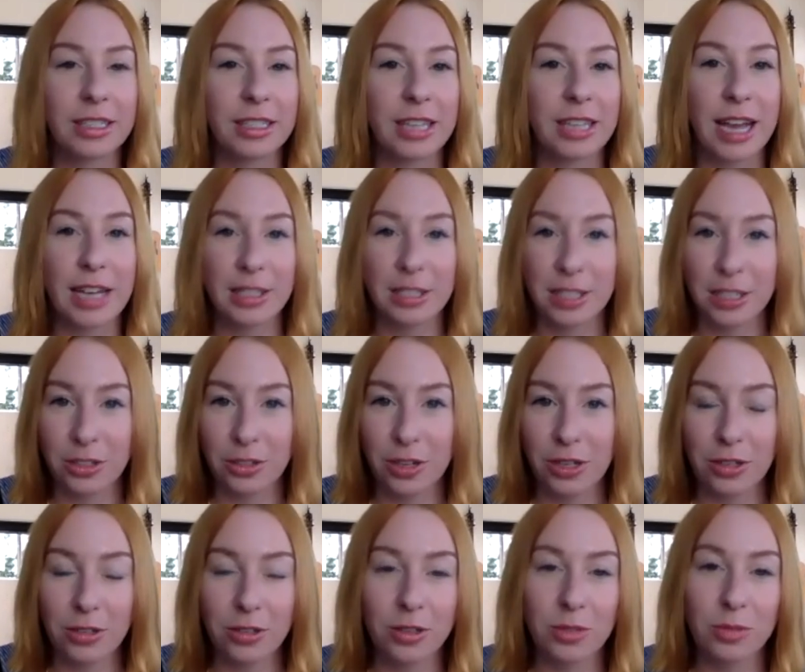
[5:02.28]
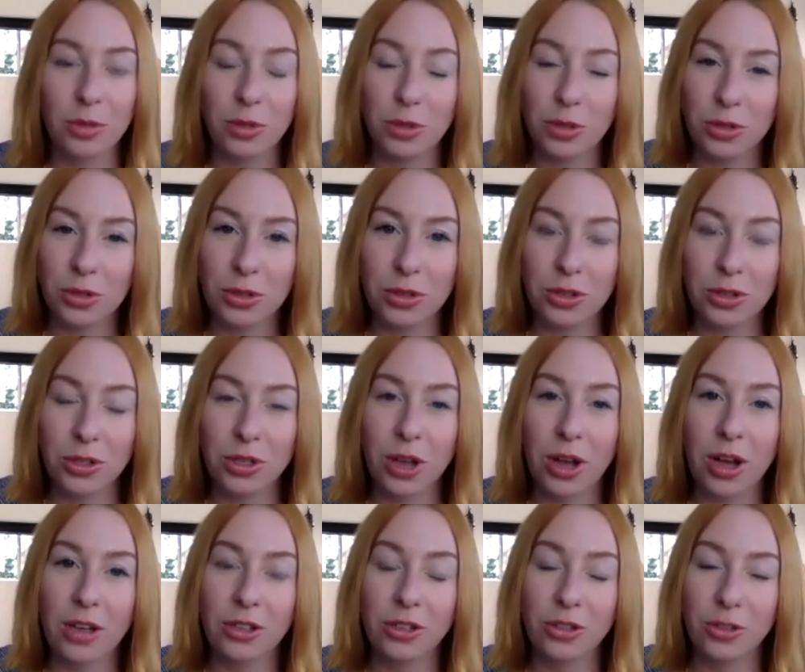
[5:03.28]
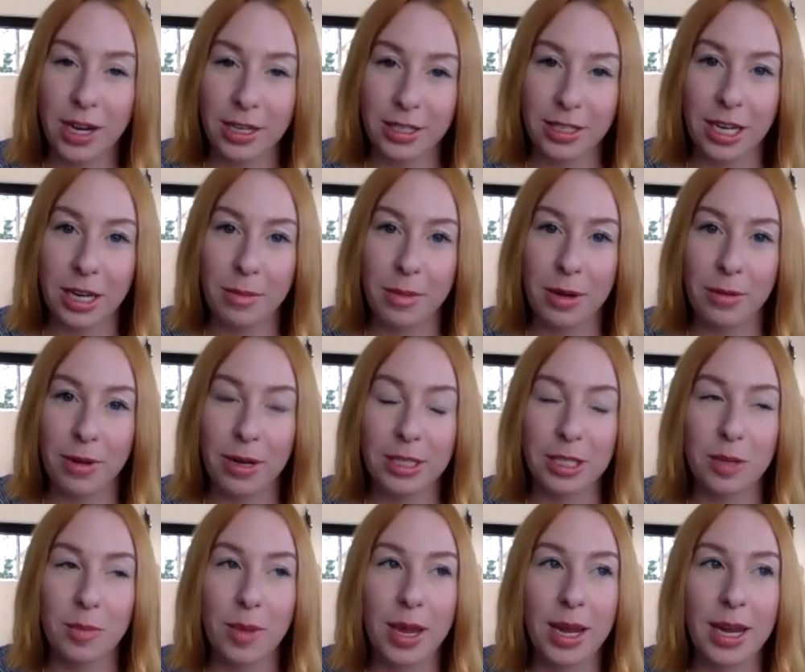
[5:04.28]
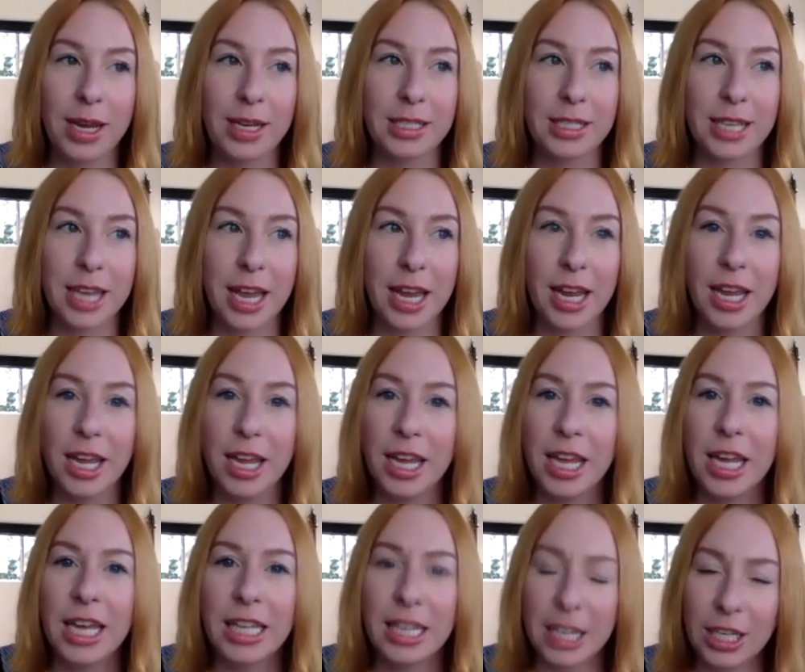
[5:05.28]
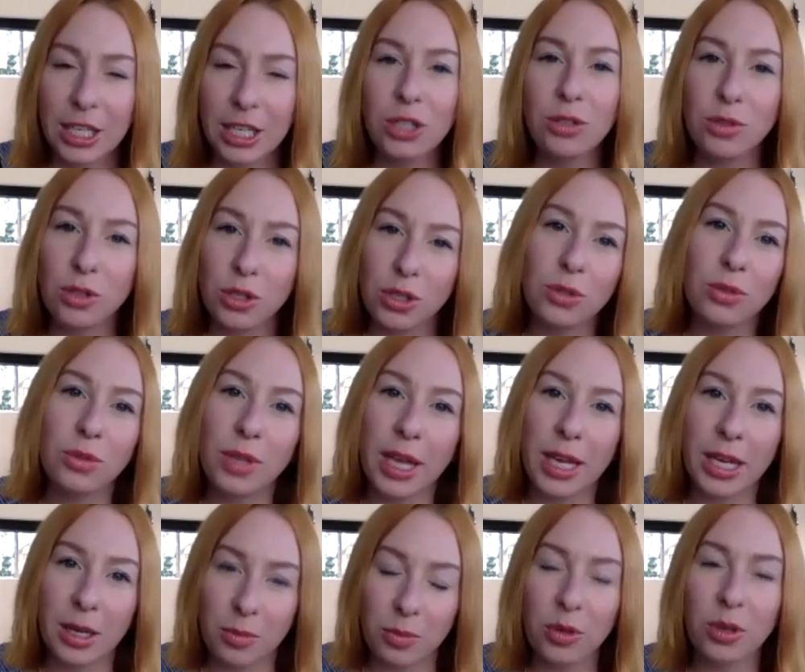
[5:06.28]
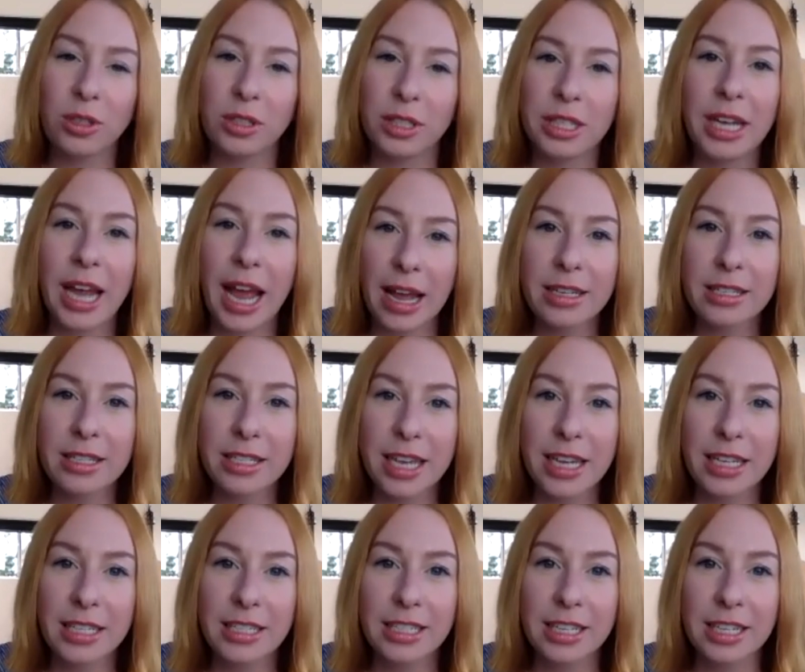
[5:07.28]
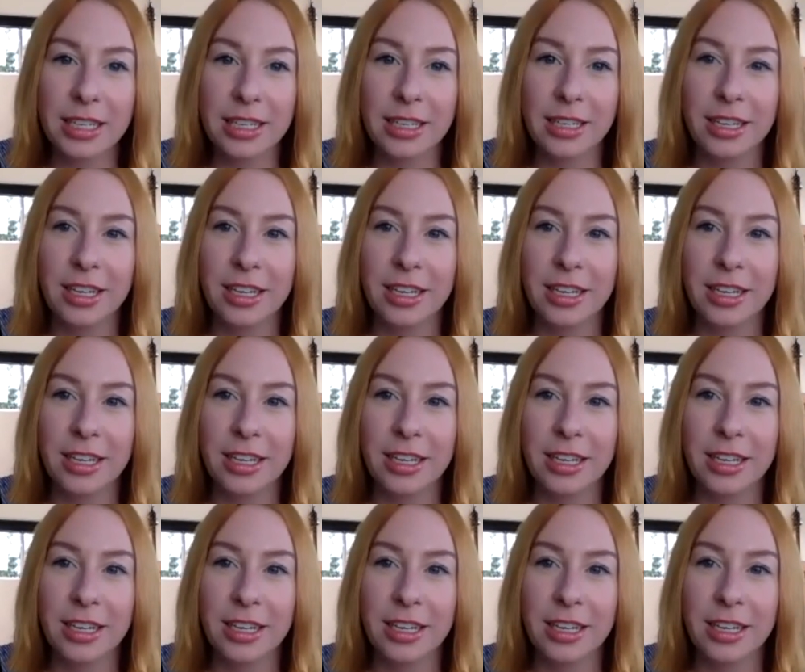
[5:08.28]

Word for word: casting directors and producers saw Streisand on my resume and said, Can you do like a Brooklyn accent? And